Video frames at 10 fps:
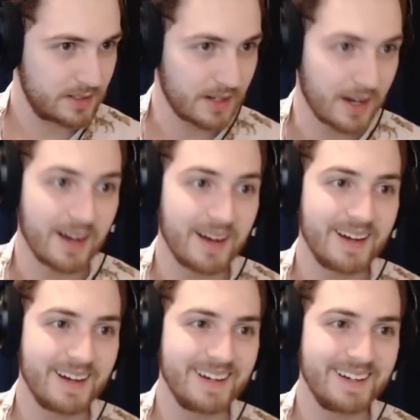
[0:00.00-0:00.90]

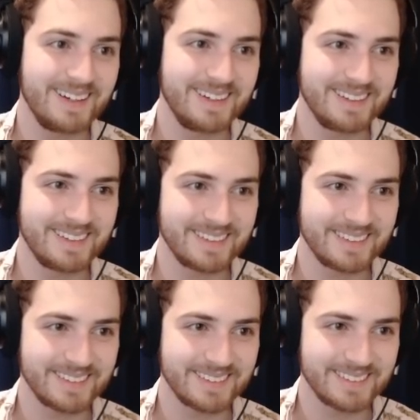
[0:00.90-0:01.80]

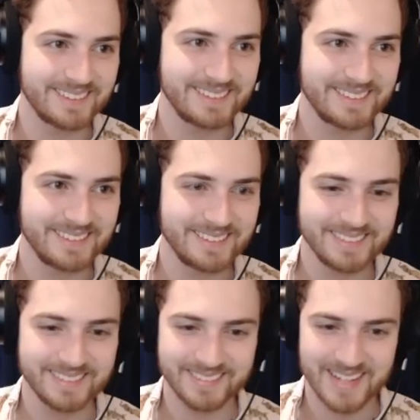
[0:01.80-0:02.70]
Oh...
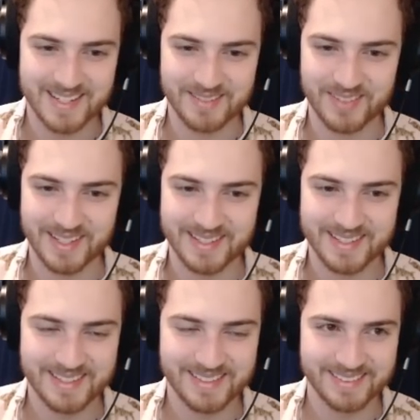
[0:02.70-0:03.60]
Rest in
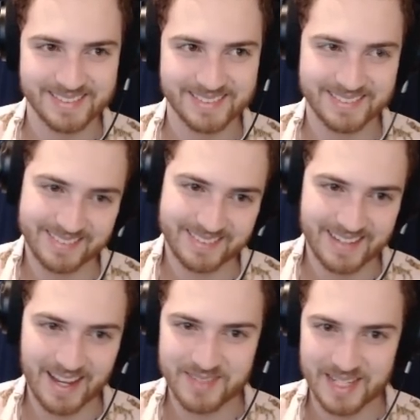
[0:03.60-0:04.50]
peace.
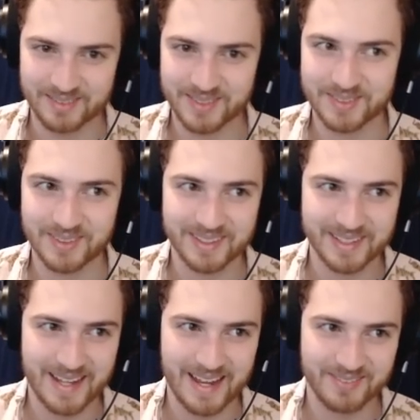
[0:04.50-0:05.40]
I've done it before.
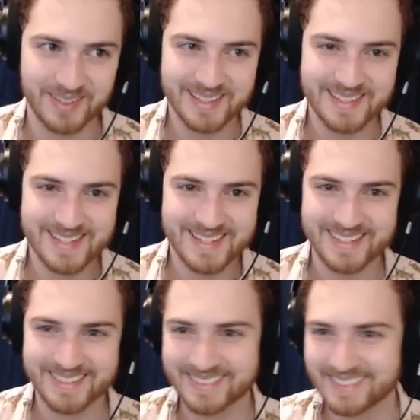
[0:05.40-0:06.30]
It happens.
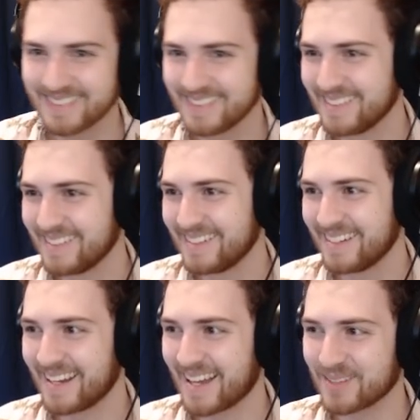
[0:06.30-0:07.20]

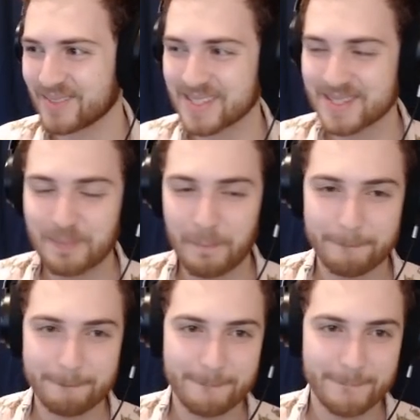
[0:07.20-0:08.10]
It happens.
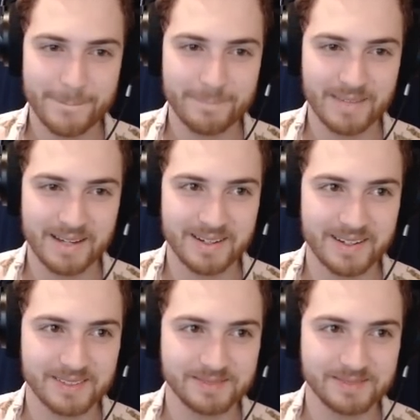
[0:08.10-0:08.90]
I hear you.